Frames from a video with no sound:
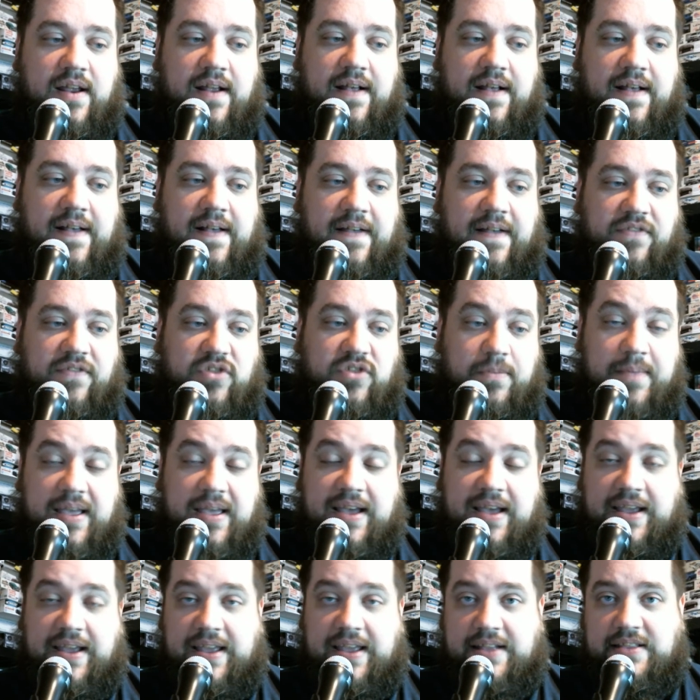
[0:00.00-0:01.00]

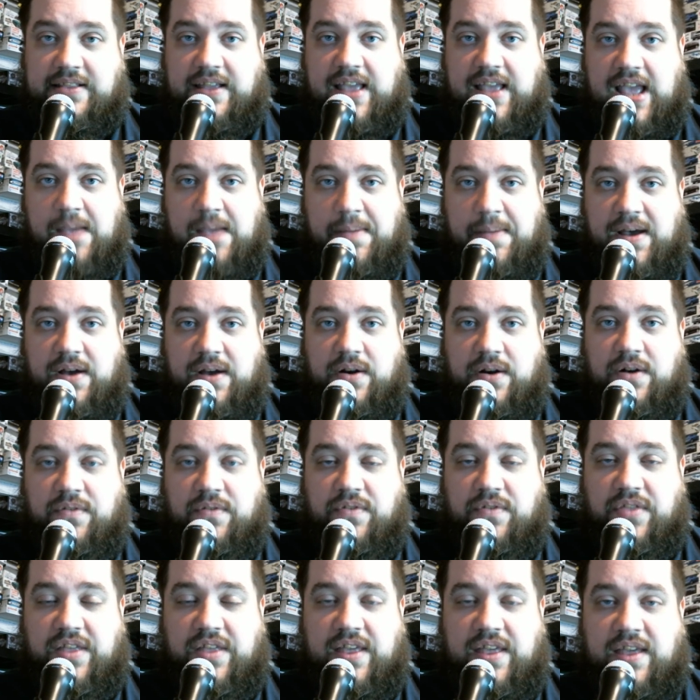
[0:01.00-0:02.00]
Tamiya kit that came out
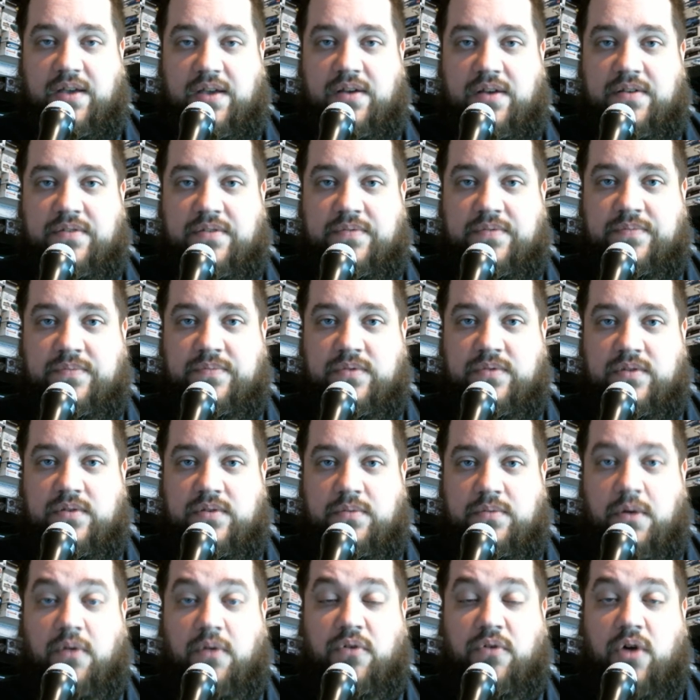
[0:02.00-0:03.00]

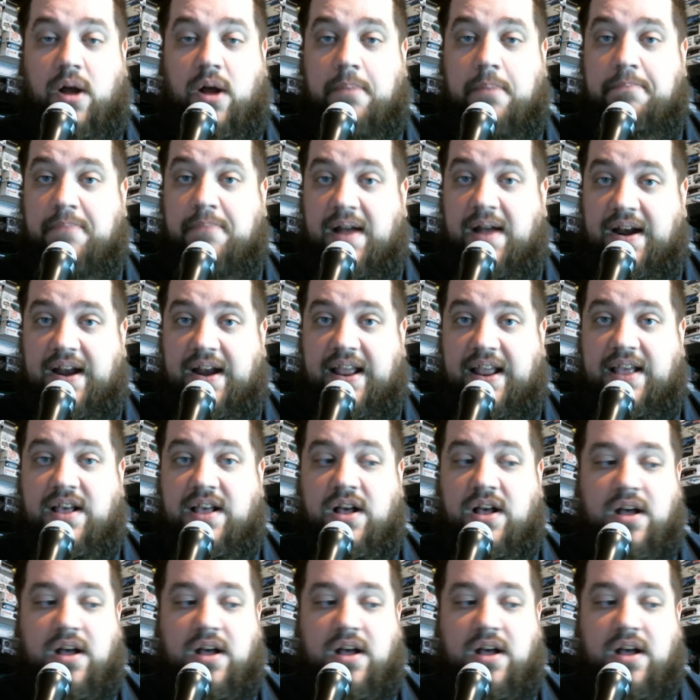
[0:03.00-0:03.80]
over on Monday,